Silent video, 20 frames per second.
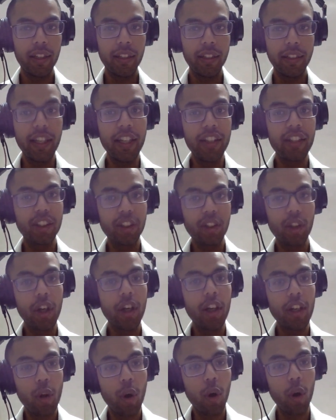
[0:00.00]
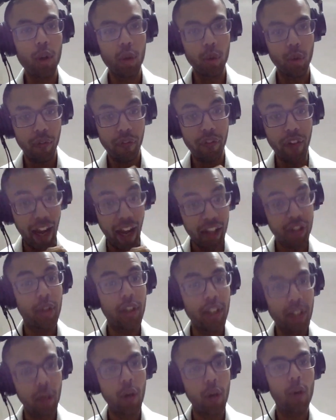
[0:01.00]
they just couldn't
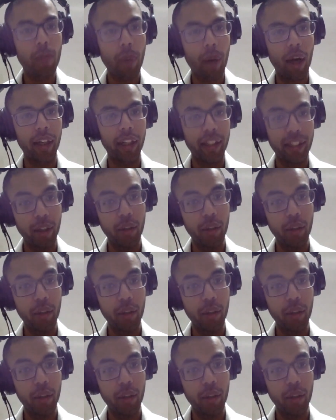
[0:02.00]
actually go to market.